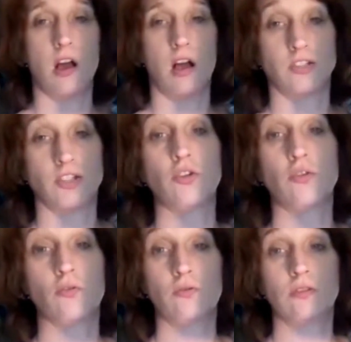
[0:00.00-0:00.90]

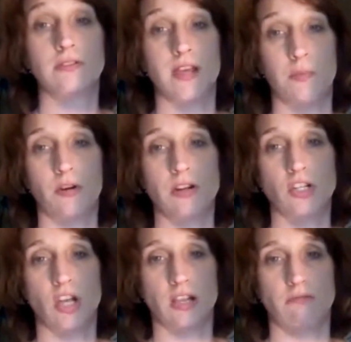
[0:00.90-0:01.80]
two separate
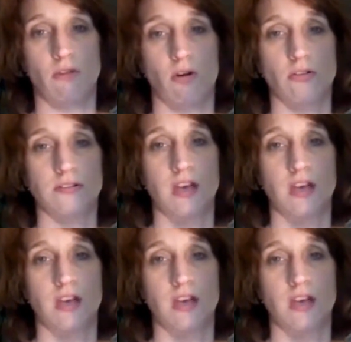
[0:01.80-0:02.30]
jelly rolls.